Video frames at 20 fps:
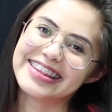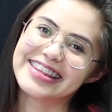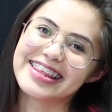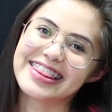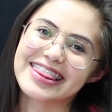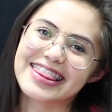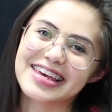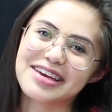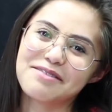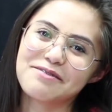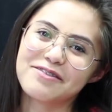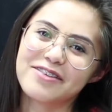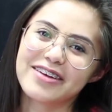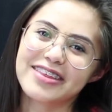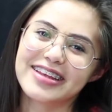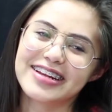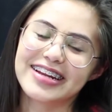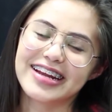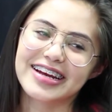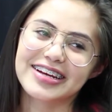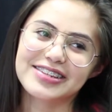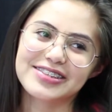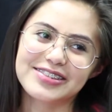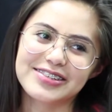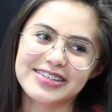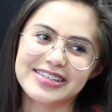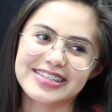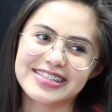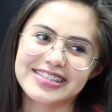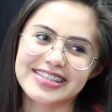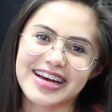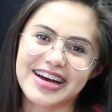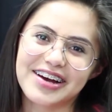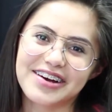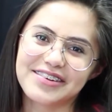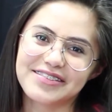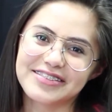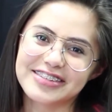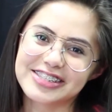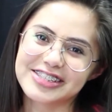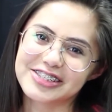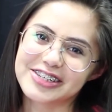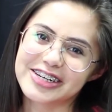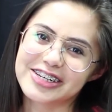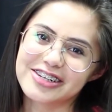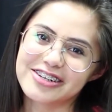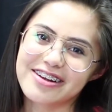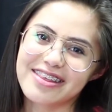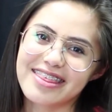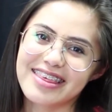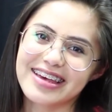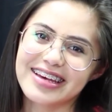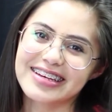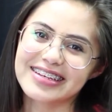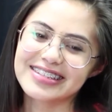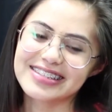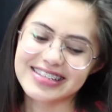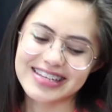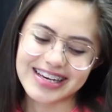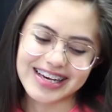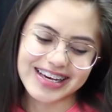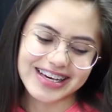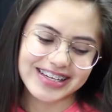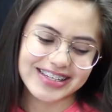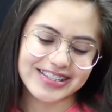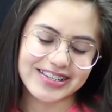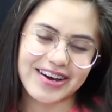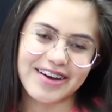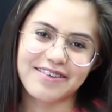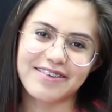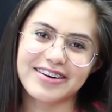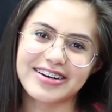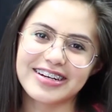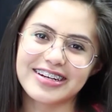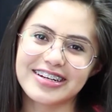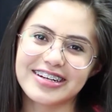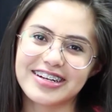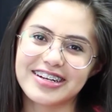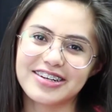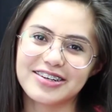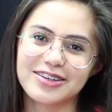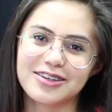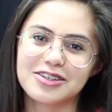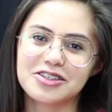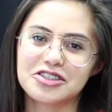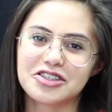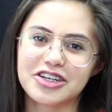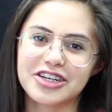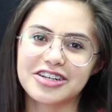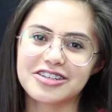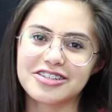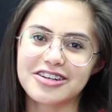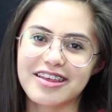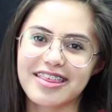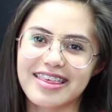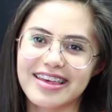the theme for the dance is um, Stranger Things, so I wanted to do a Stranger